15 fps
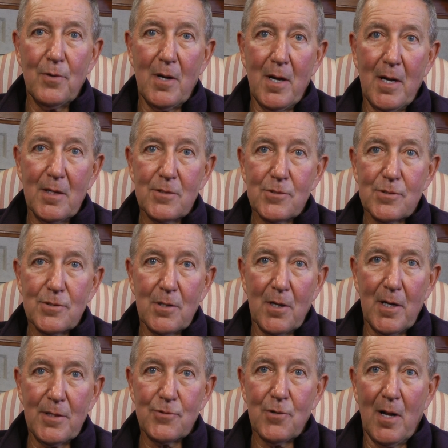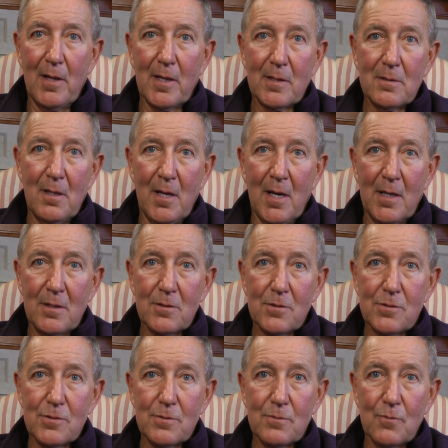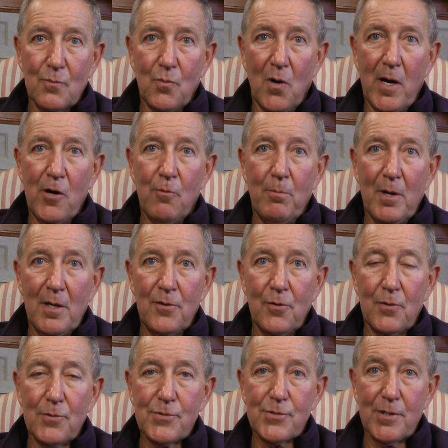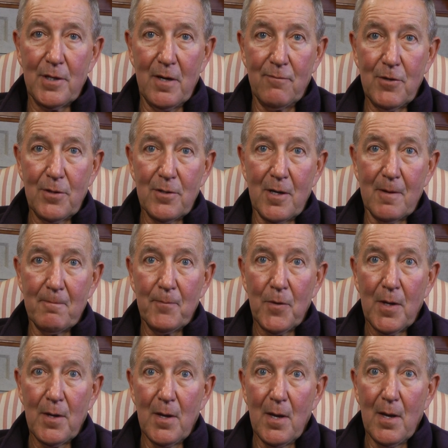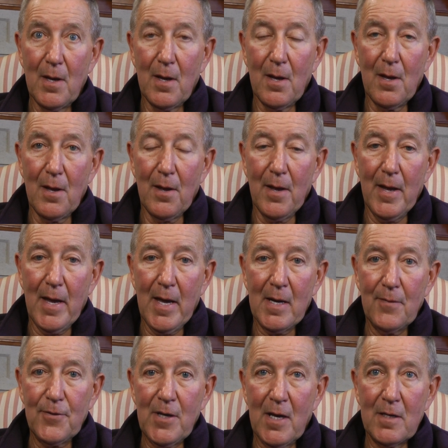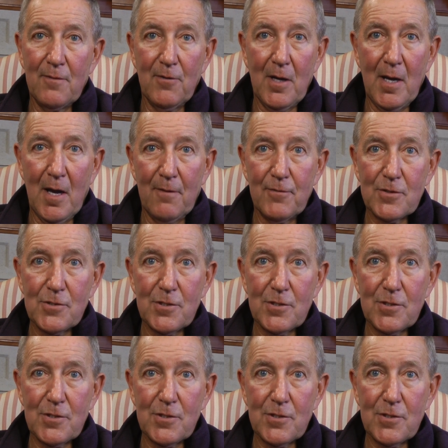rods, hydraulic lines, wire bundles, and everything. And at the end of a half a